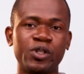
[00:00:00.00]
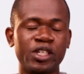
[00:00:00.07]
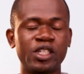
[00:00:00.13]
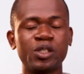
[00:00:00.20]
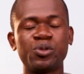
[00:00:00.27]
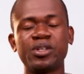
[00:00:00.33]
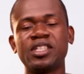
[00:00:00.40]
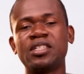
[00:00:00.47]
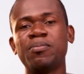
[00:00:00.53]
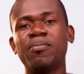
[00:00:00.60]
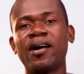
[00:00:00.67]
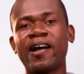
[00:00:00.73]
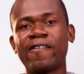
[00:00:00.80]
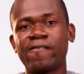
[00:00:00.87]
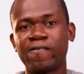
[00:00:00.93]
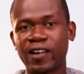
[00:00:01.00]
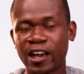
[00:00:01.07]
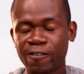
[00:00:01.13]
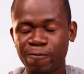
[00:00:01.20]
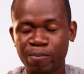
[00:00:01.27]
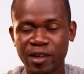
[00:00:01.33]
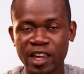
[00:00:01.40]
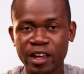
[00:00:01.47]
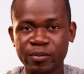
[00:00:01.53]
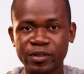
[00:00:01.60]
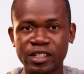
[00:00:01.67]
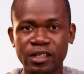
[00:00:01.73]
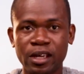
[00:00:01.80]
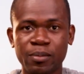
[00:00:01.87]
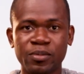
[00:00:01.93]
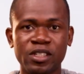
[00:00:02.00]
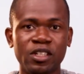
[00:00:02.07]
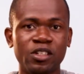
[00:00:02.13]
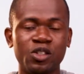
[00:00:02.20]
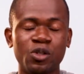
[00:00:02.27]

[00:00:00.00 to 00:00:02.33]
2020 by 5 p.m. GMT.